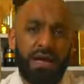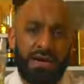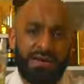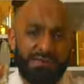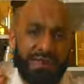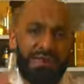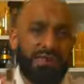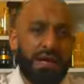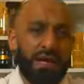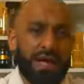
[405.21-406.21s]
And I said
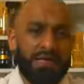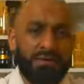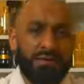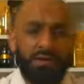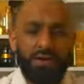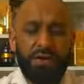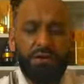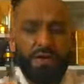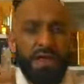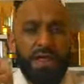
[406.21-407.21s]
in the Nasman
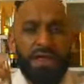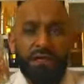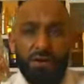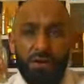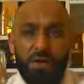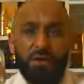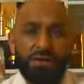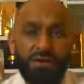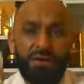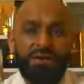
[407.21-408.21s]
review that the
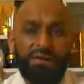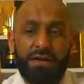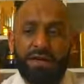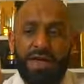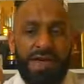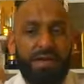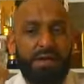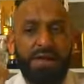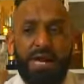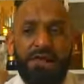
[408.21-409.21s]
notes did feel like
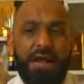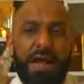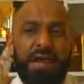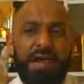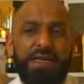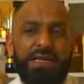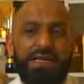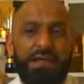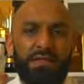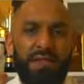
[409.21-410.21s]
they never had any
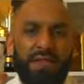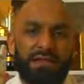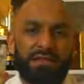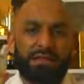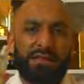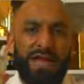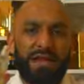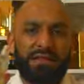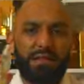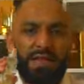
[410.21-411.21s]
syntheticness
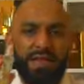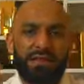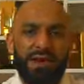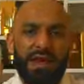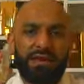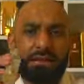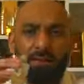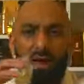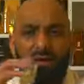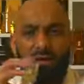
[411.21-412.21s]
behind them. It never had a
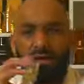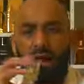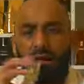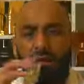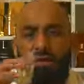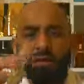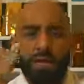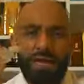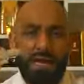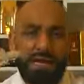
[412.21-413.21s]
blast of alcohol.
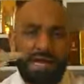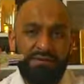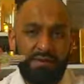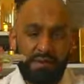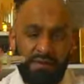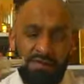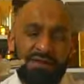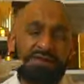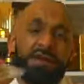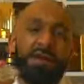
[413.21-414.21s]
Even with
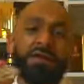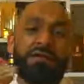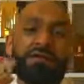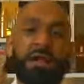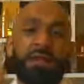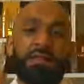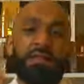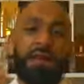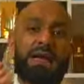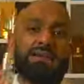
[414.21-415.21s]
this fragrance, the
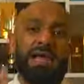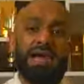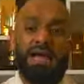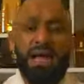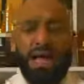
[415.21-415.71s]
Black Tie,